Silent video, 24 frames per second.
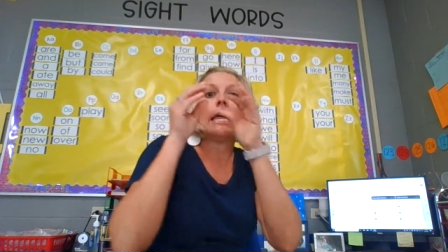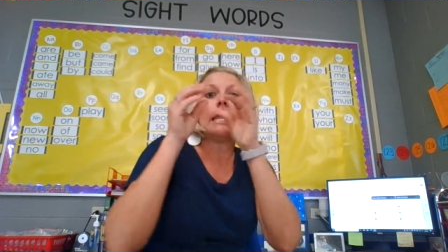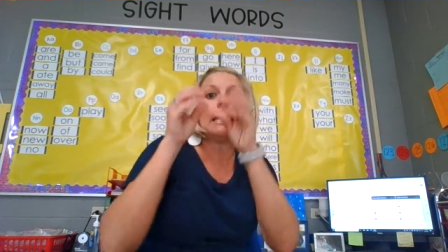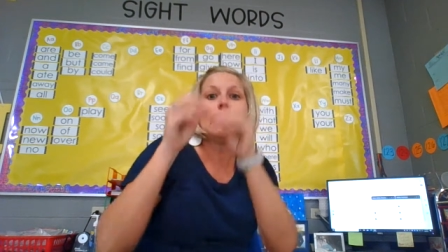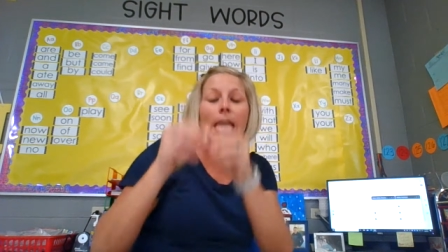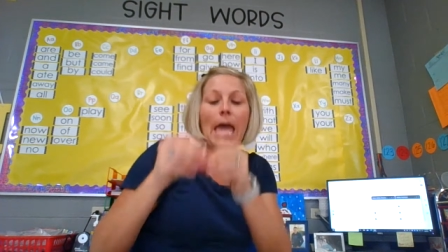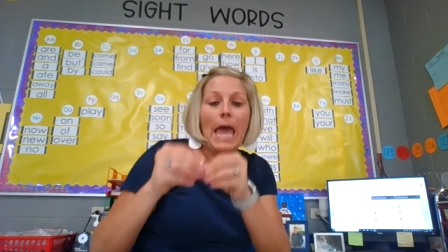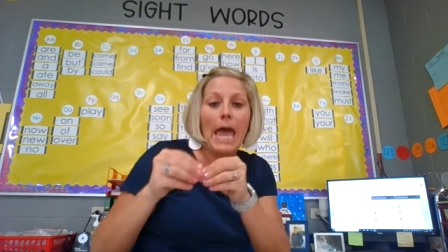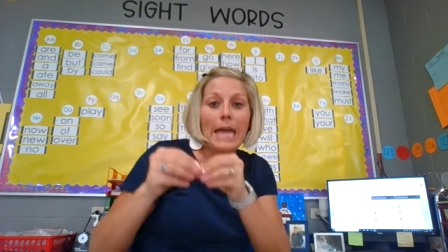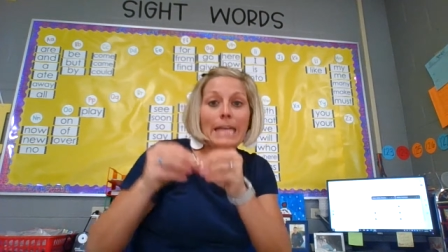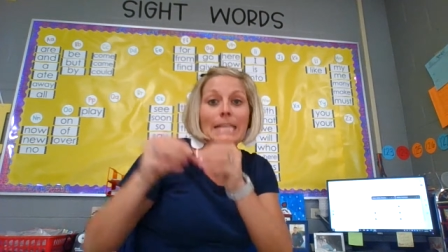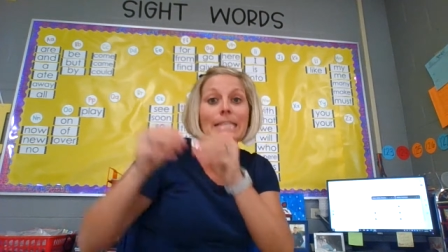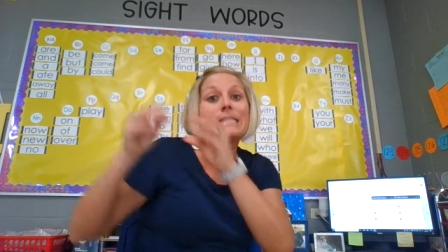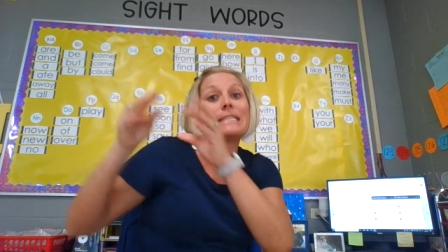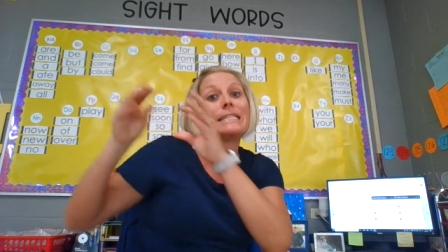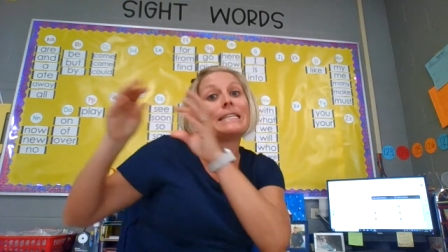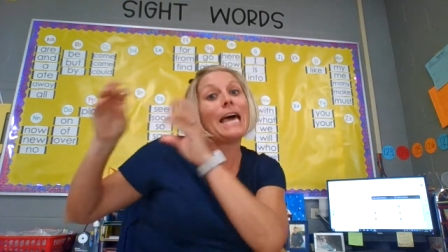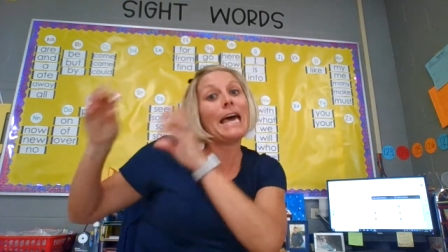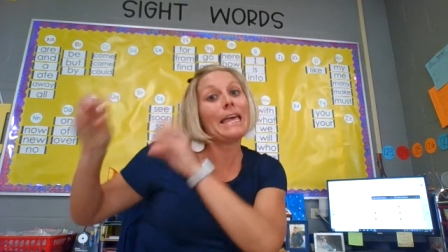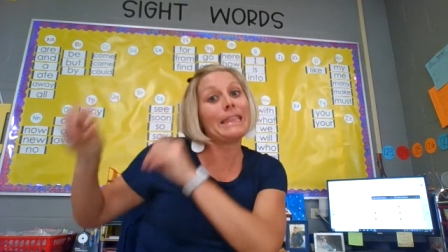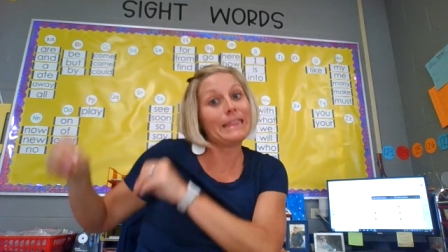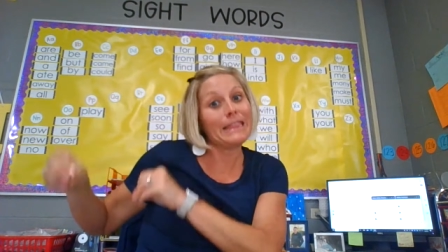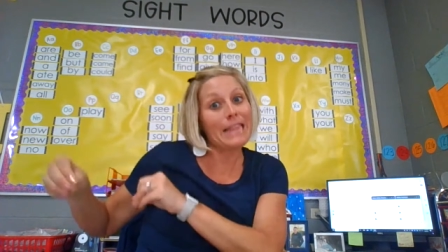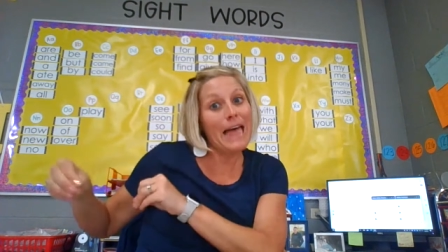next,
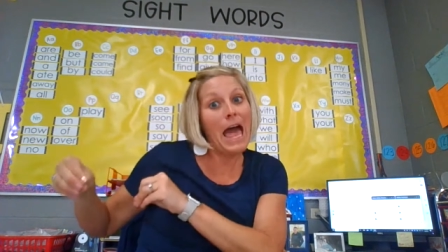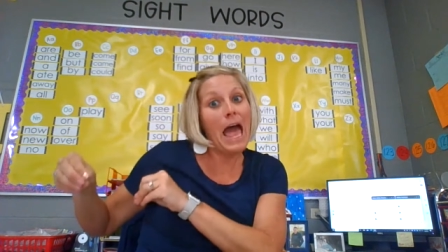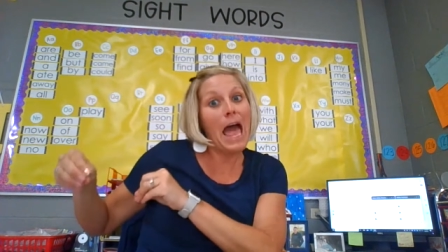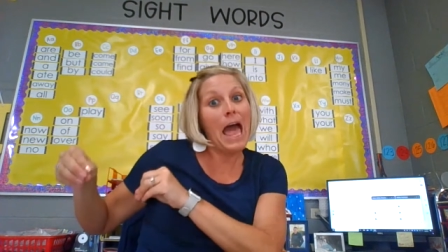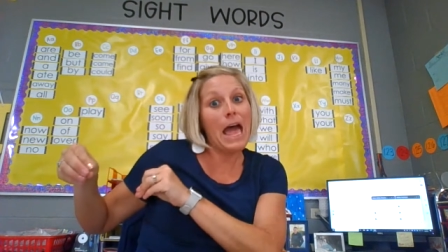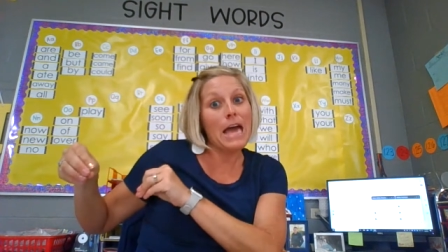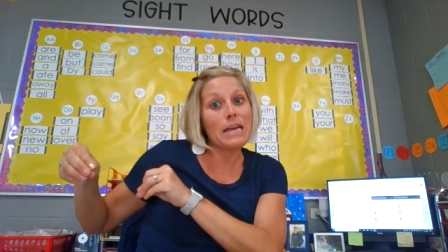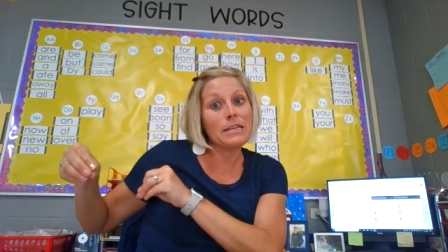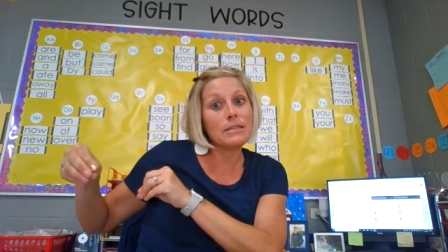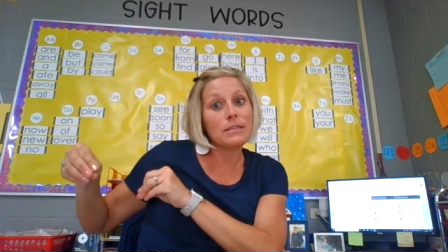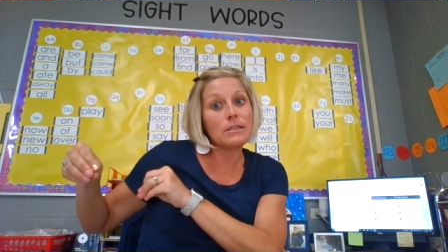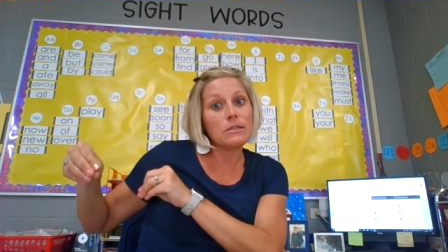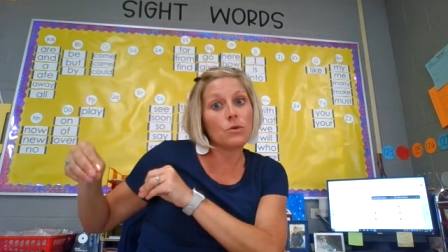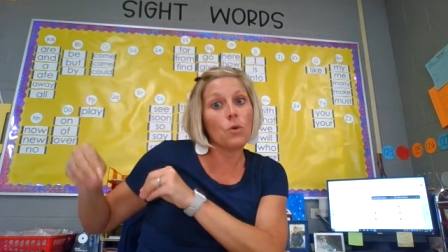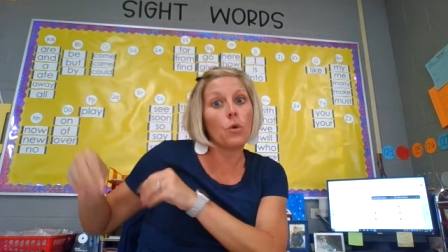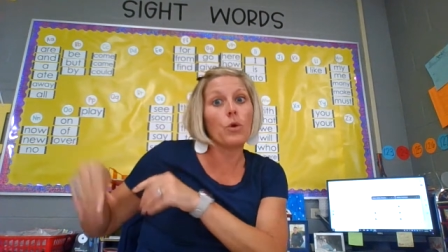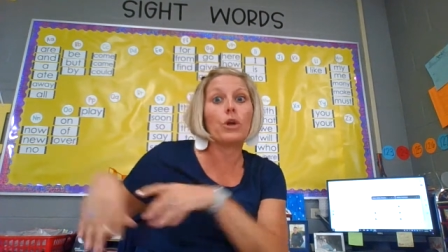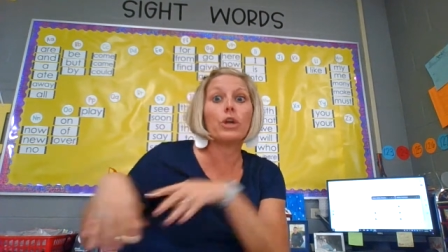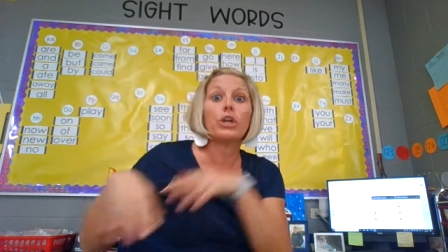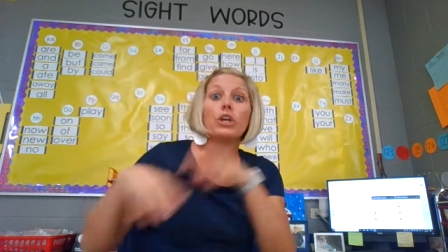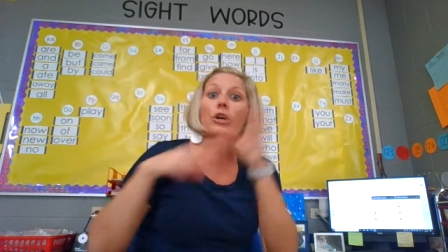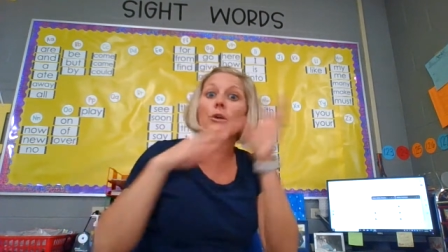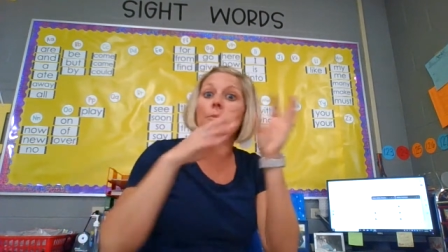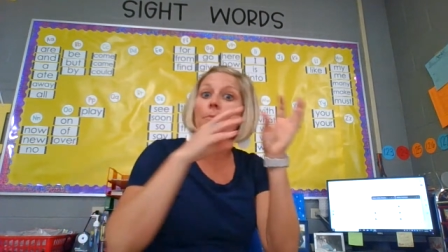and last,
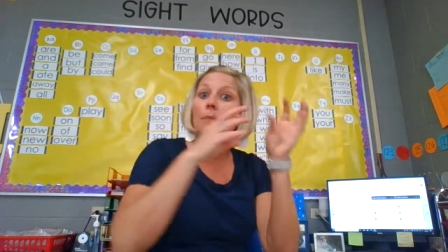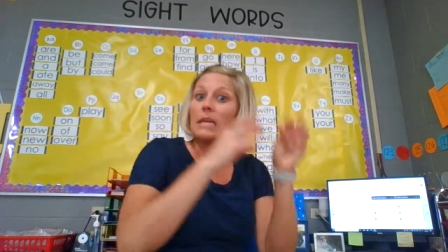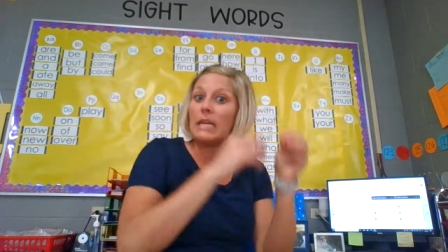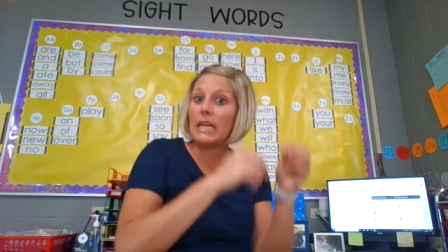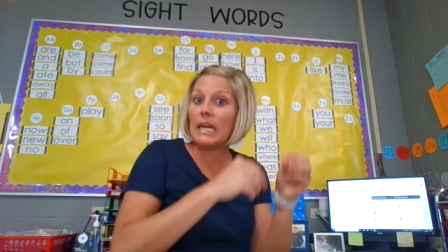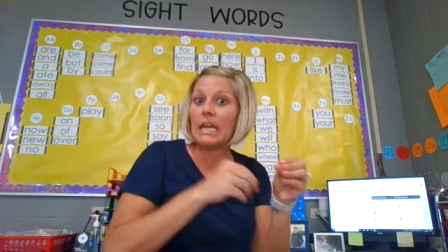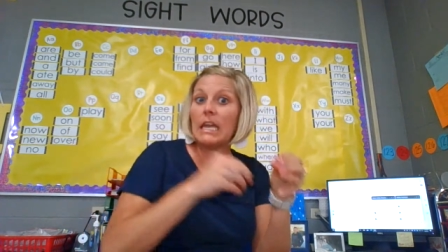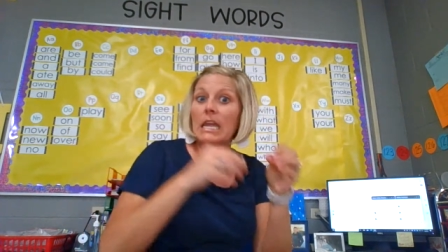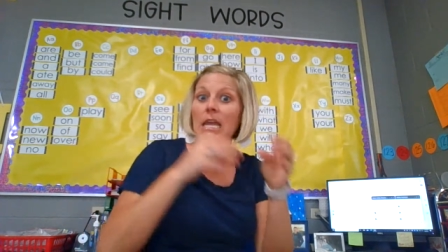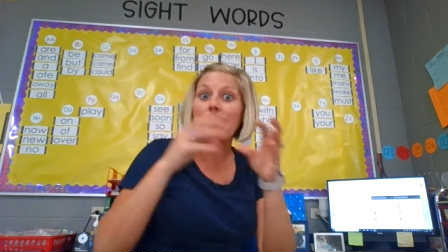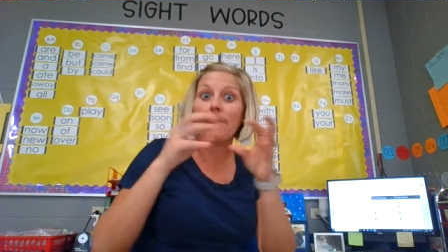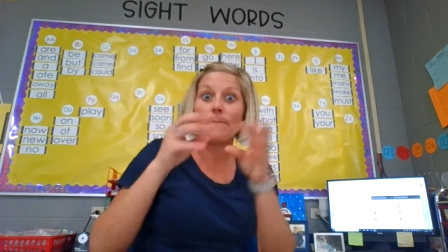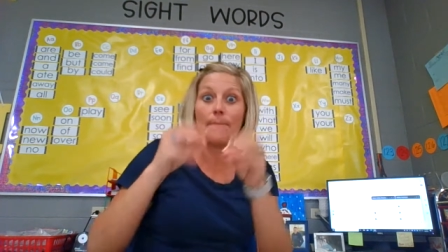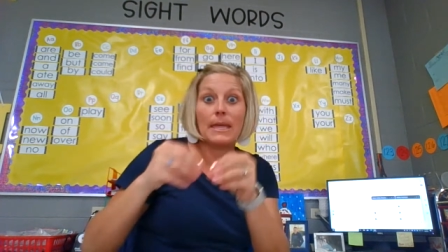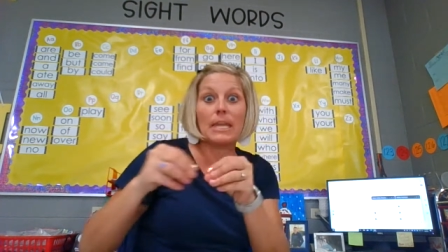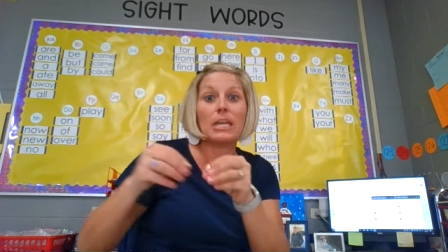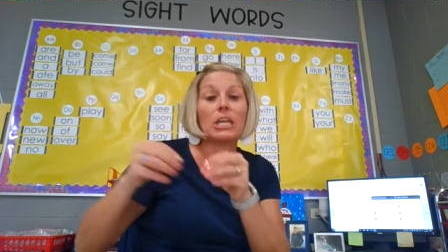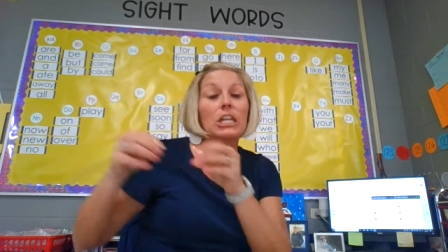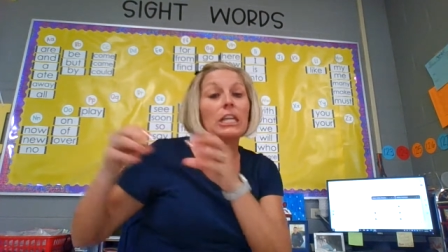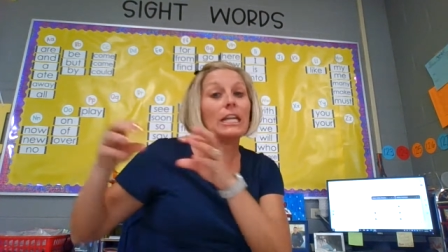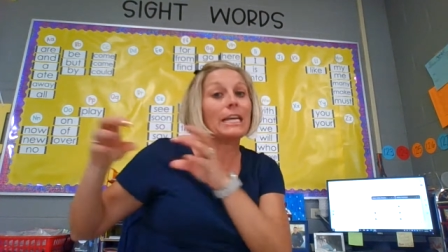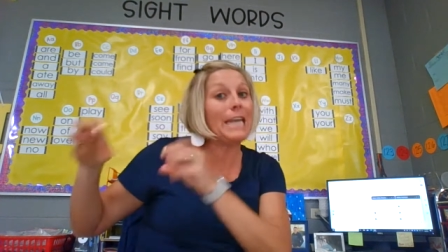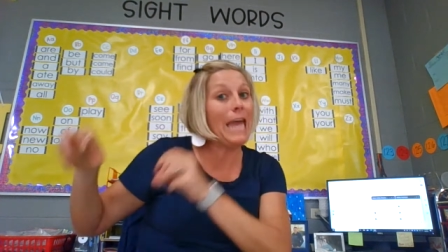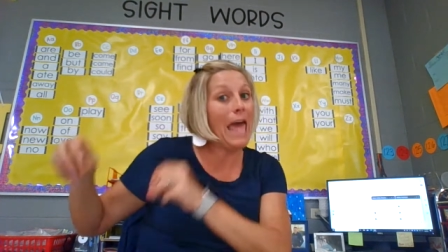or your beginning,
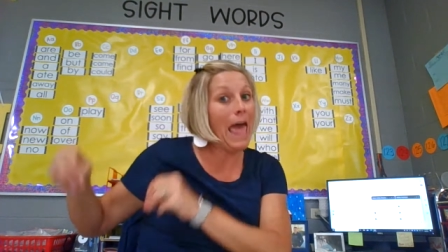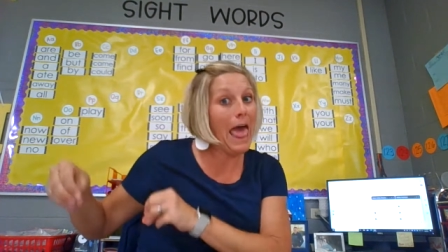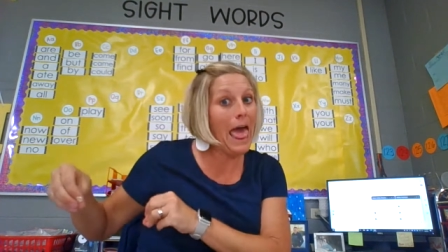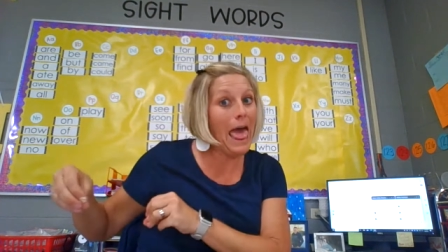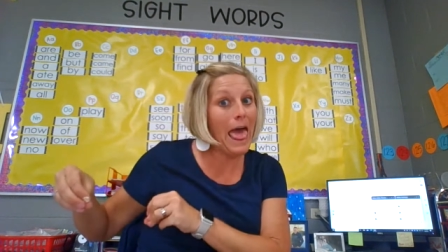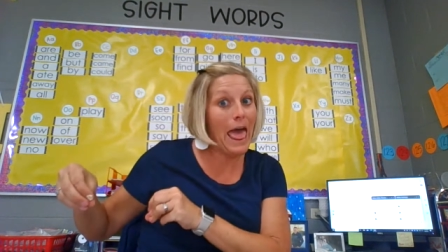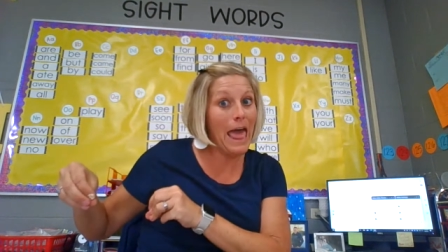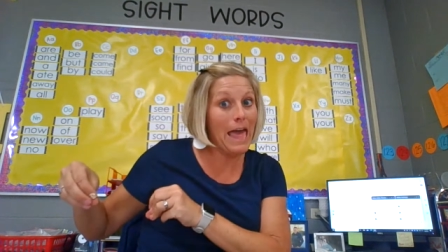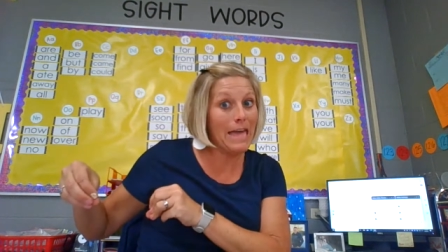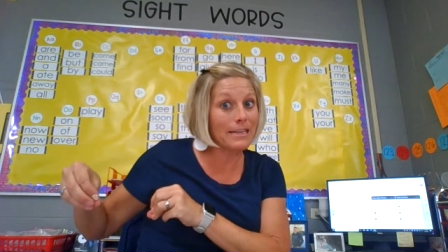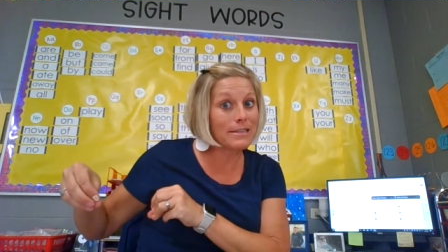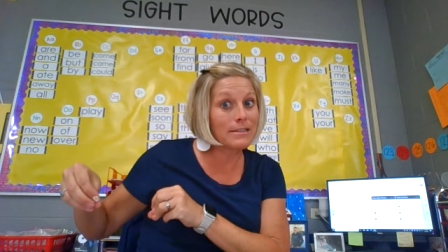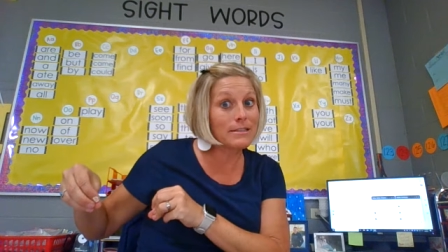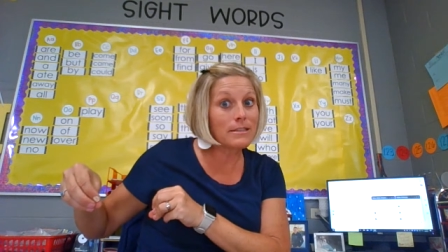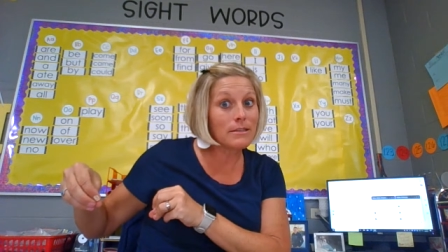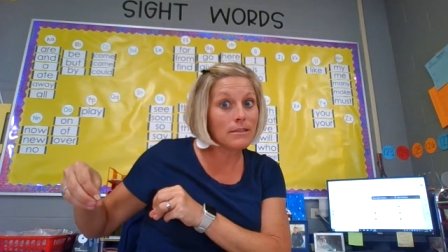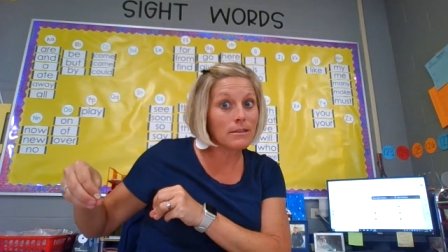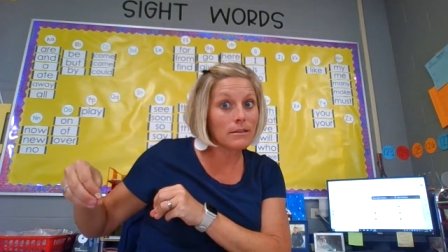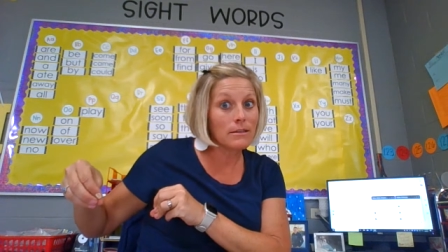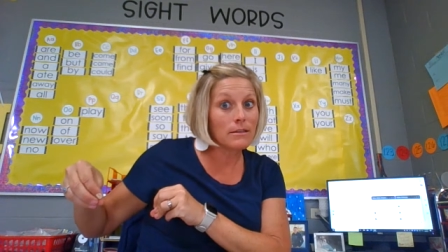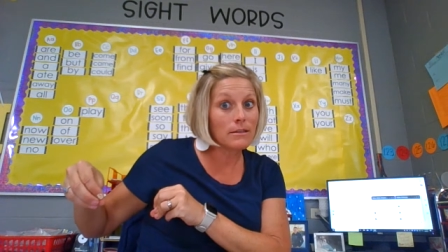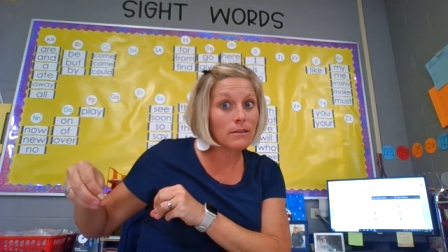middle, and end.